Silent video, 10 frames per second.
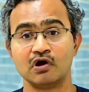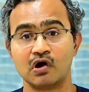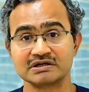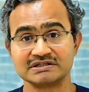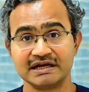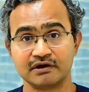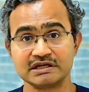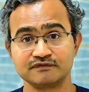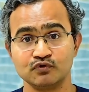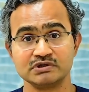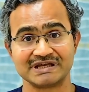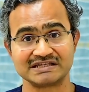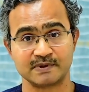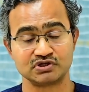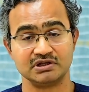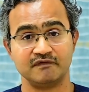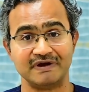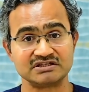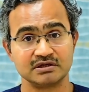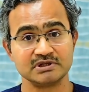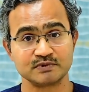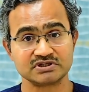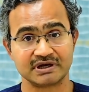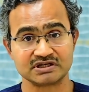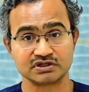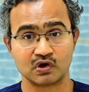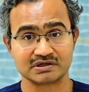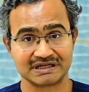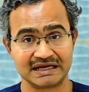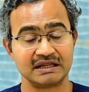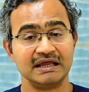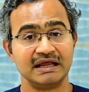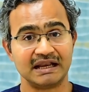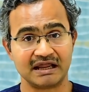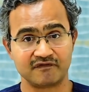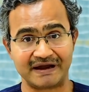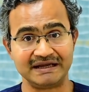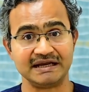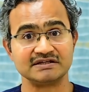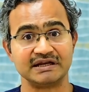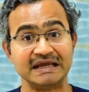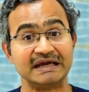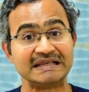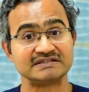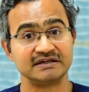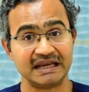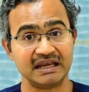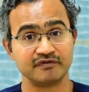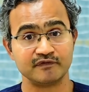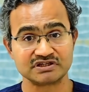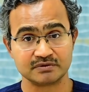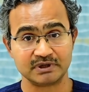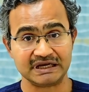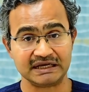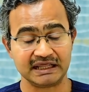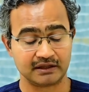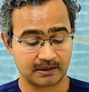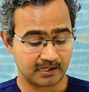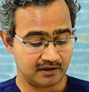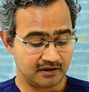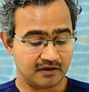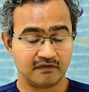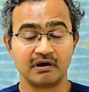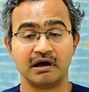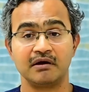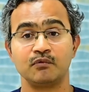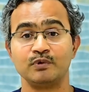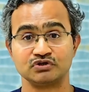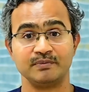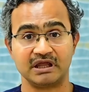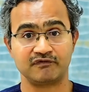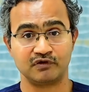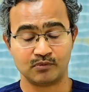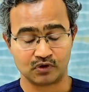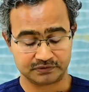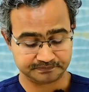oxalate rich foods, especially the vegetables which are rich in oxalate like phytates and increased green leafy vegetable intake, we should be careful about.